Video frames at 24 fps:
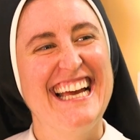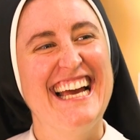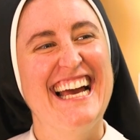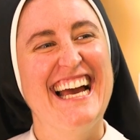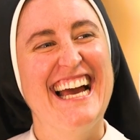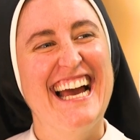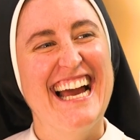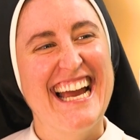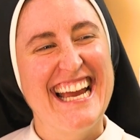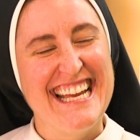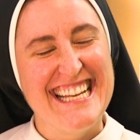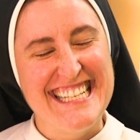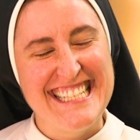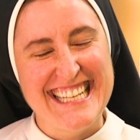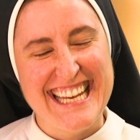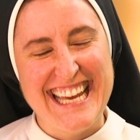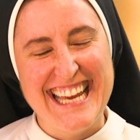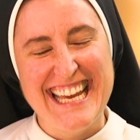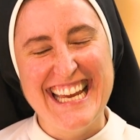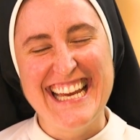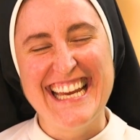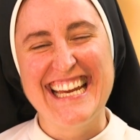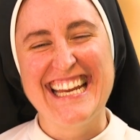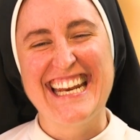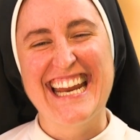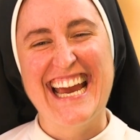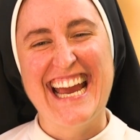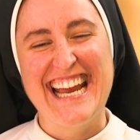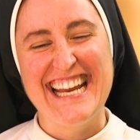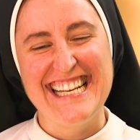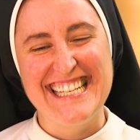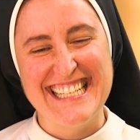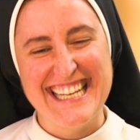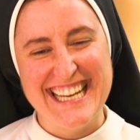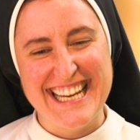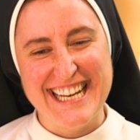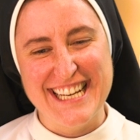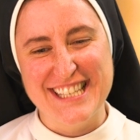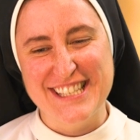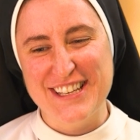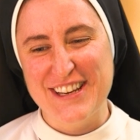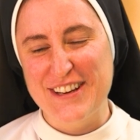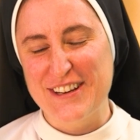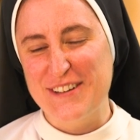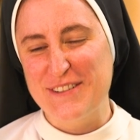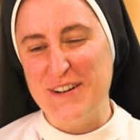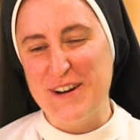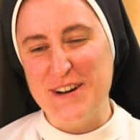I did.
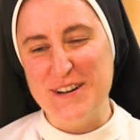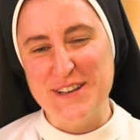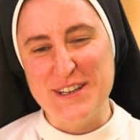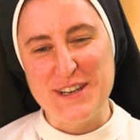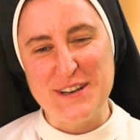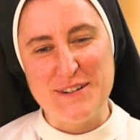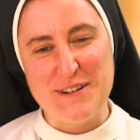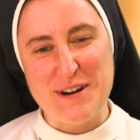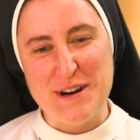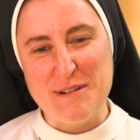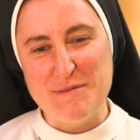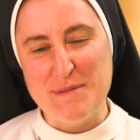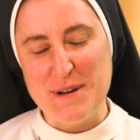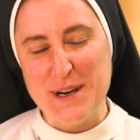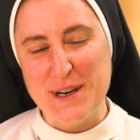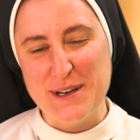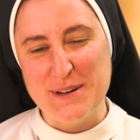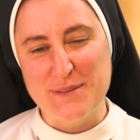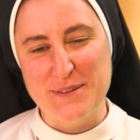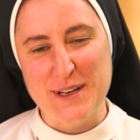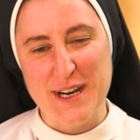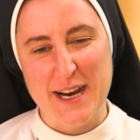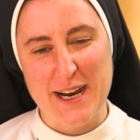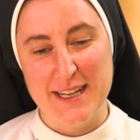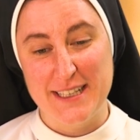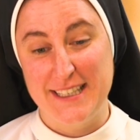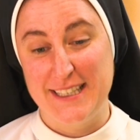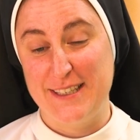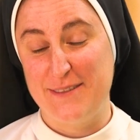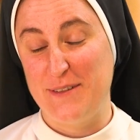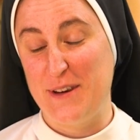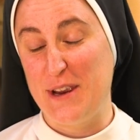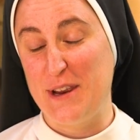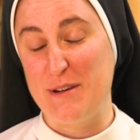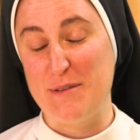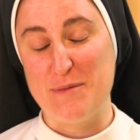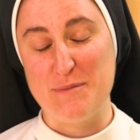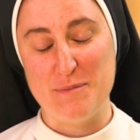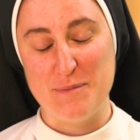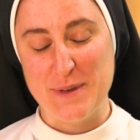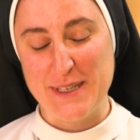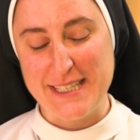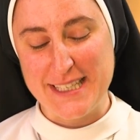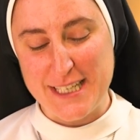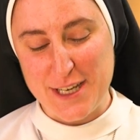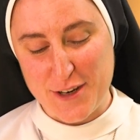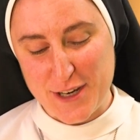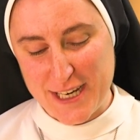It's all part of God's very
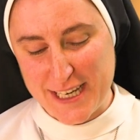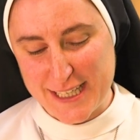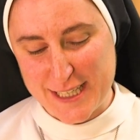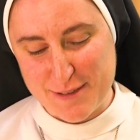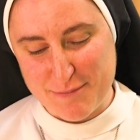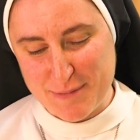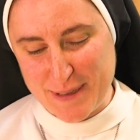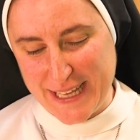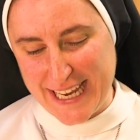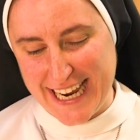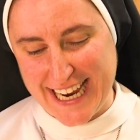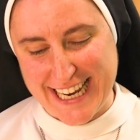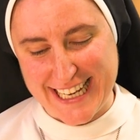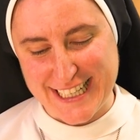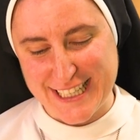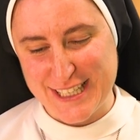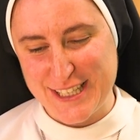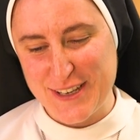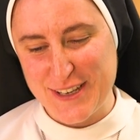mysterious plan.